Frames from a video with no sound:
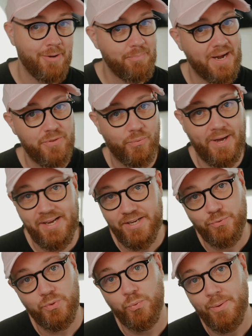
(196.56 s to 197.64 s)
by the way, it
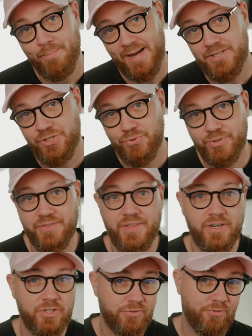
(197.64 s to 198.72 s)
will remind you that
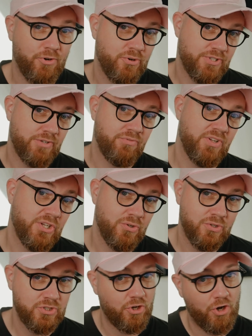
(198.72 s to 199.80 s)
there's photos and
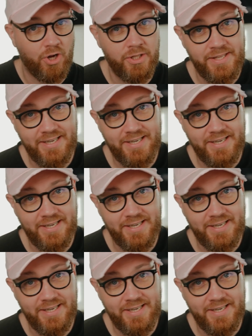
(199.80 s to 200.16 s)
videos on the